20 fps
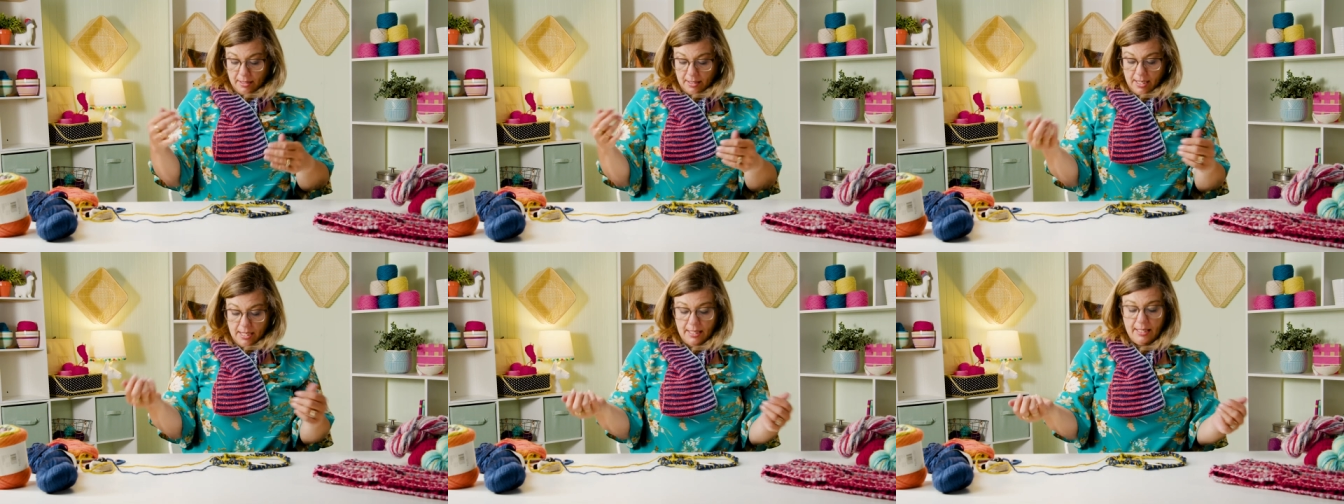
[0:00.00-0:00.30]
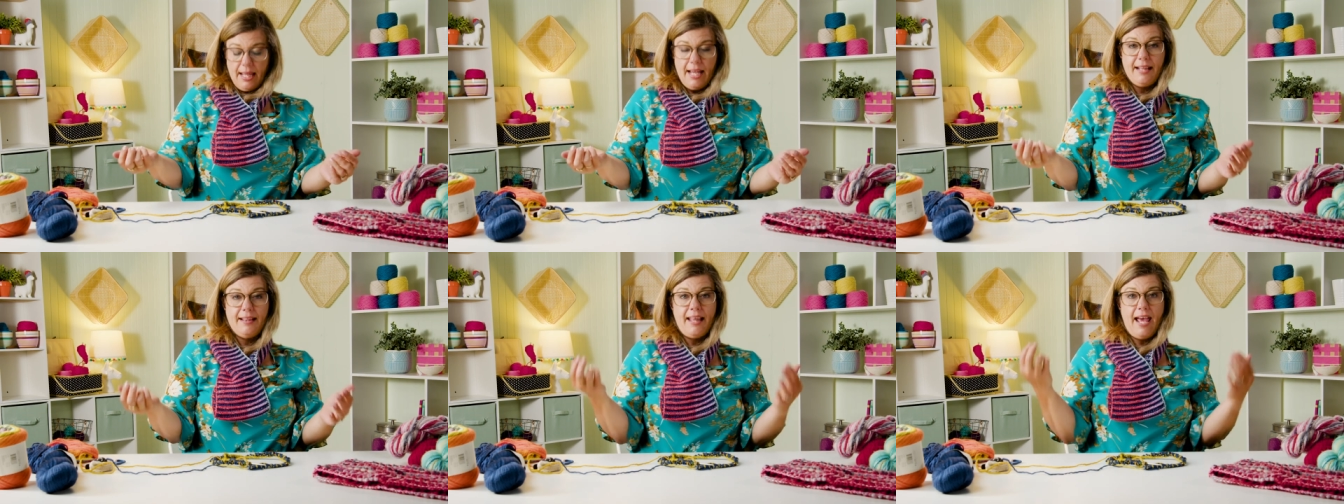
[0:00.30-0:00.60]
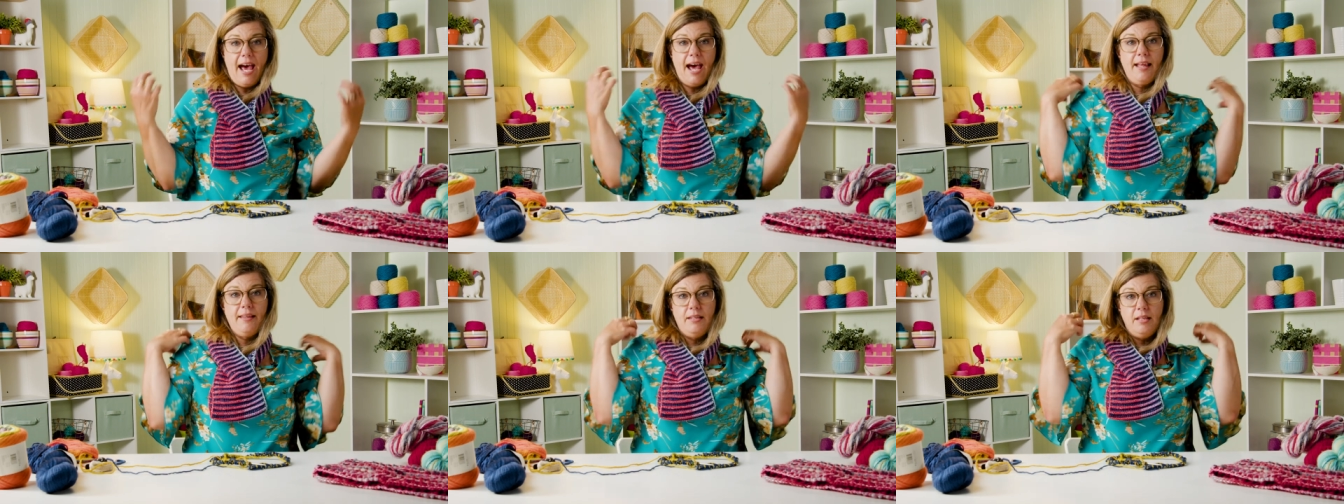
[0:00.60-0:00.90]
Kind of like
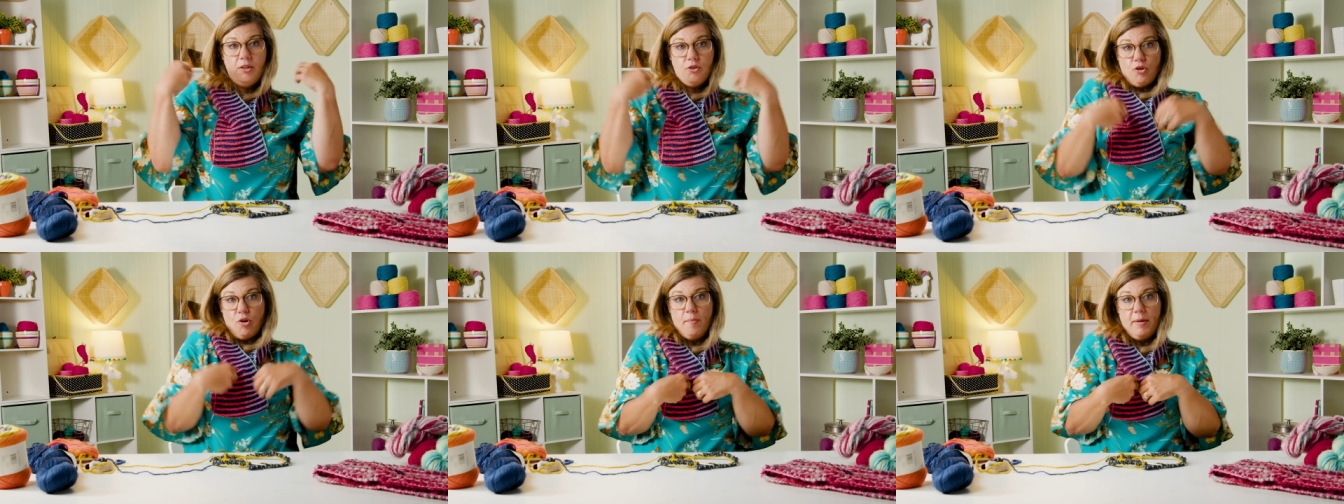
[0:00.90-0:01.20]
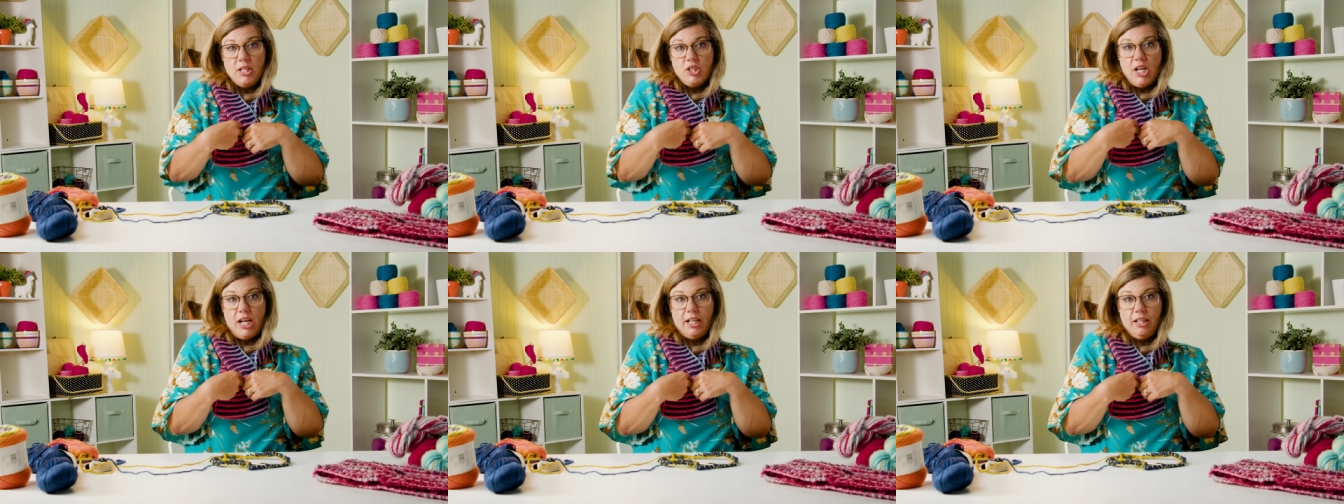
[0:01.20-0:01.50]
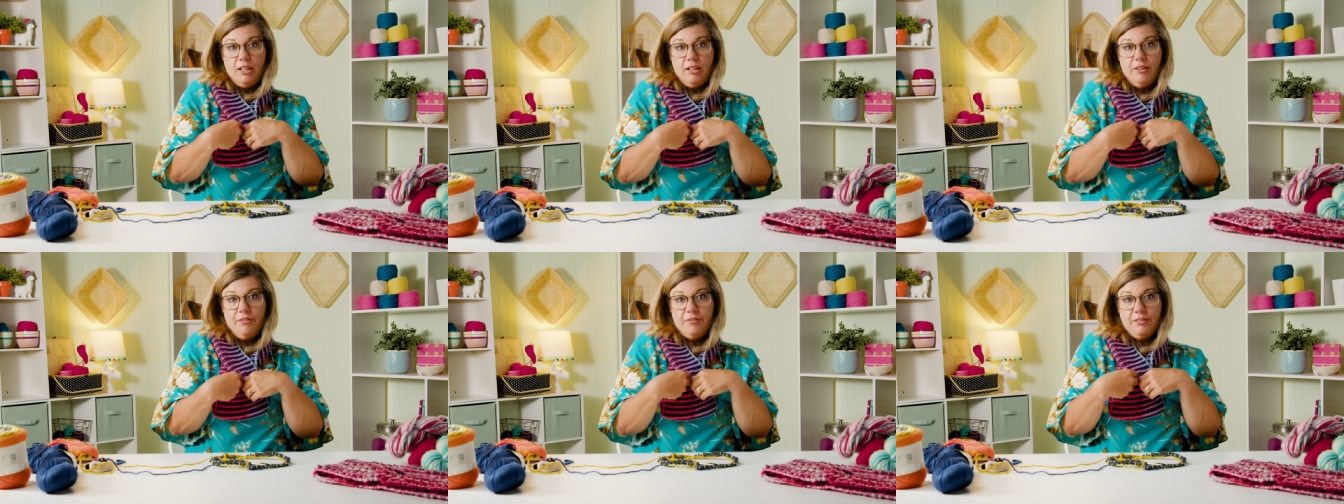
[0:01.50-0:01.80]
that, and then throw my
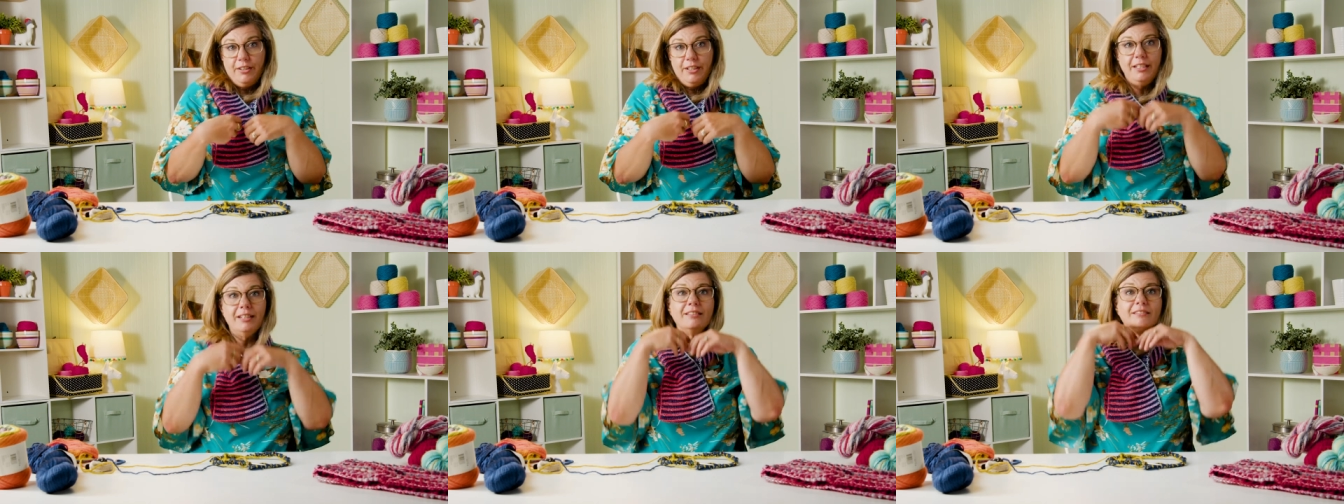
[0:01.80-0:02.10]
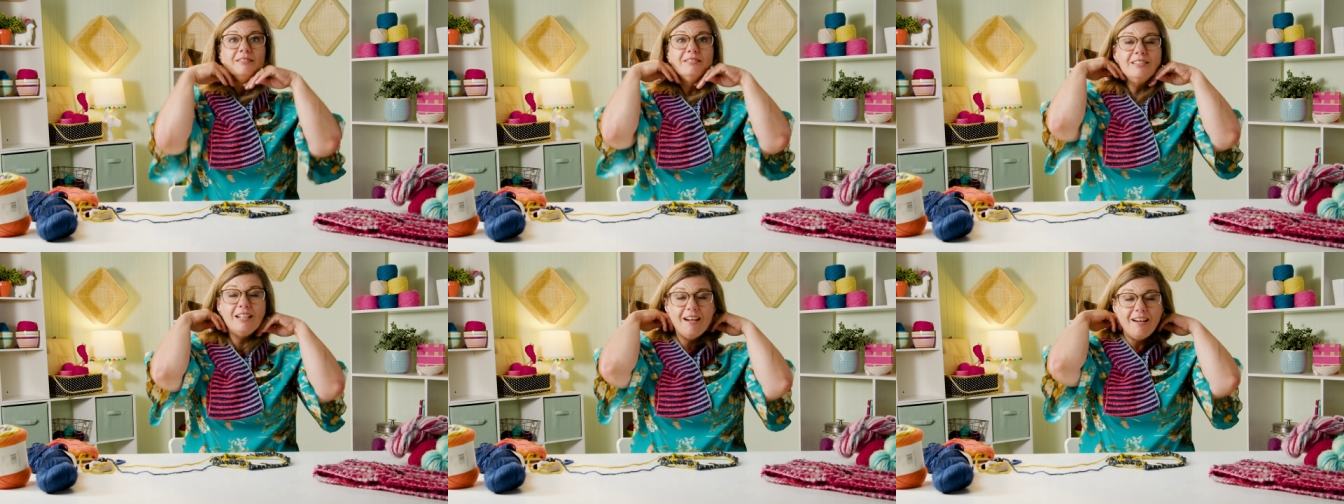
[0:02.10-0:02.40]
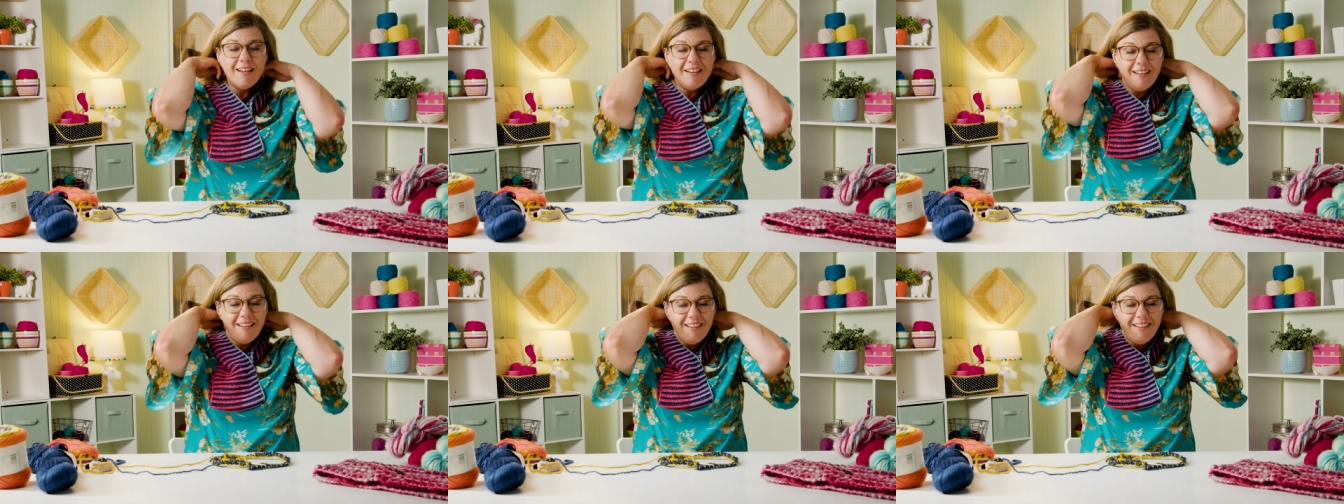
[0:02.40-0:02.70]
jacket over it.
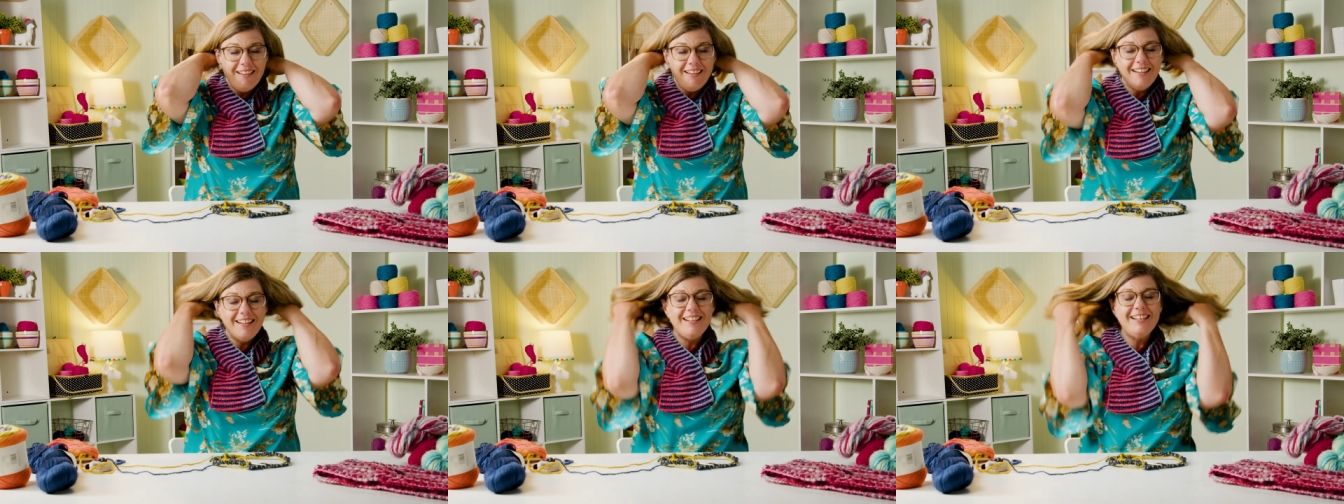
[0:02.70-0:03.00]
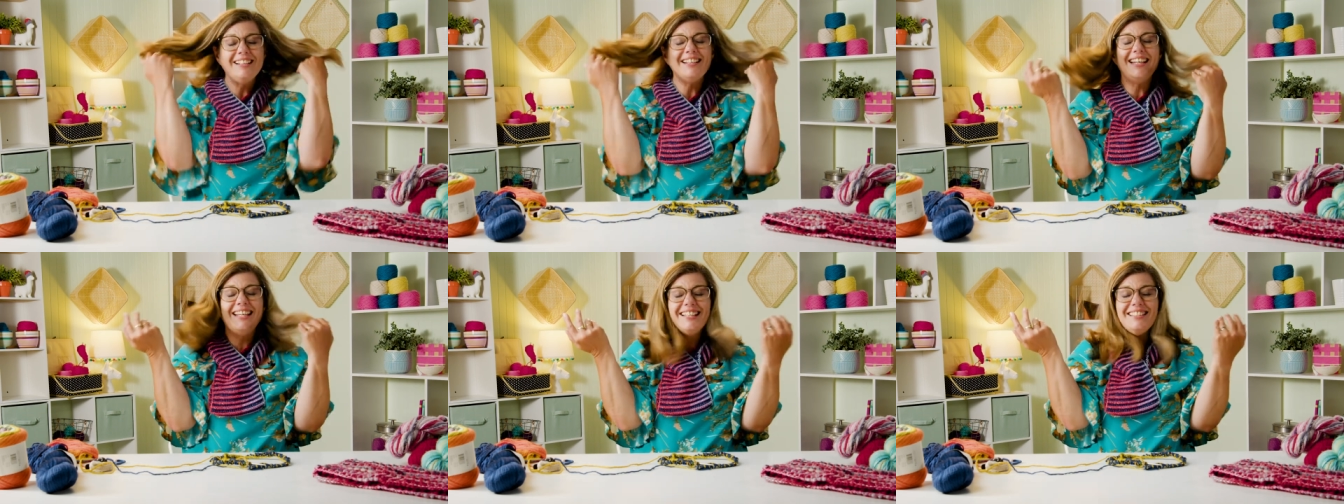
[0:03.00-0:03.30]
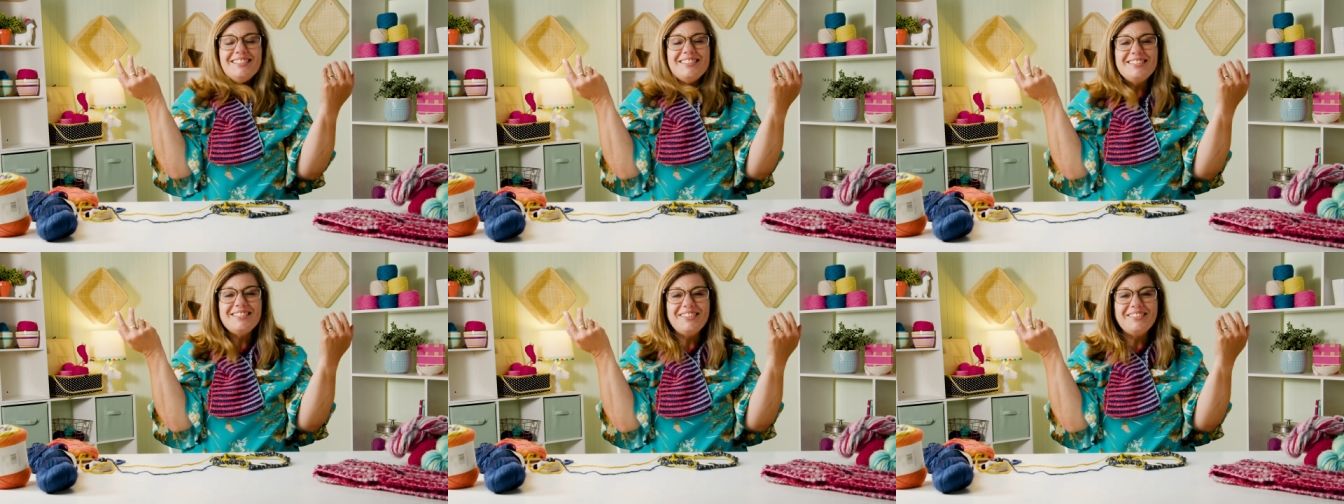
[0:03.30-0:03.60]
Ah.
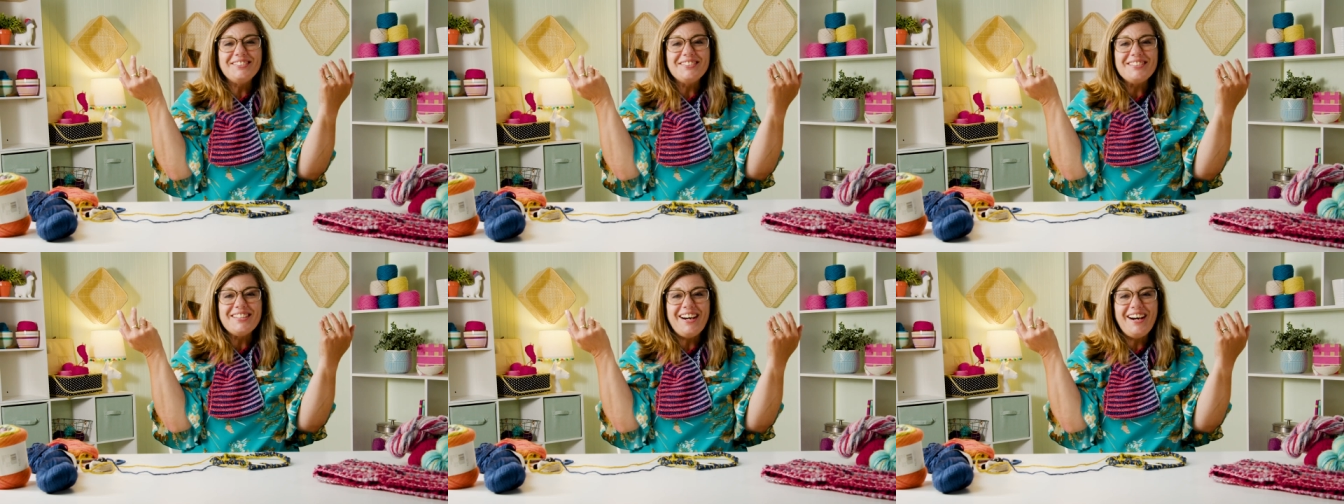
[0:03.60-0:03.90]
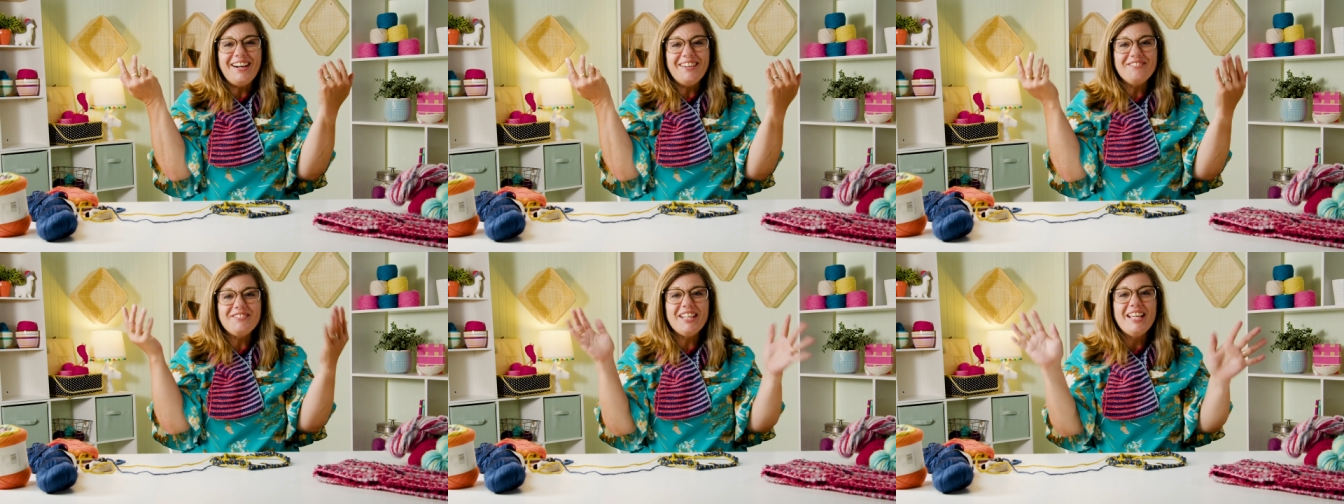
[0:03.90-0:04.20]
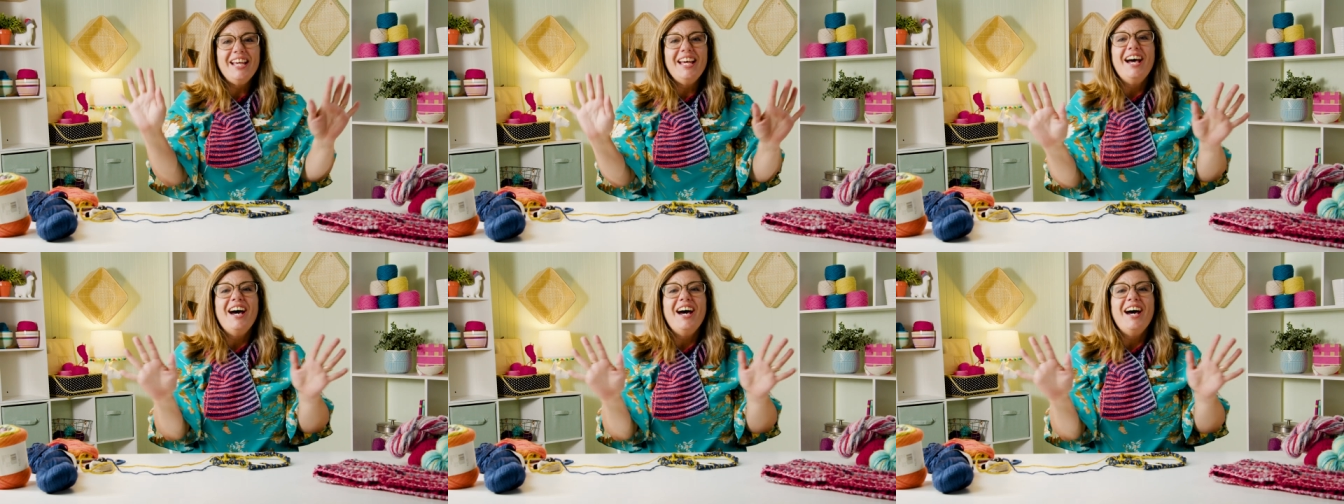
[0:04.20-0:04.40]
It's so soft.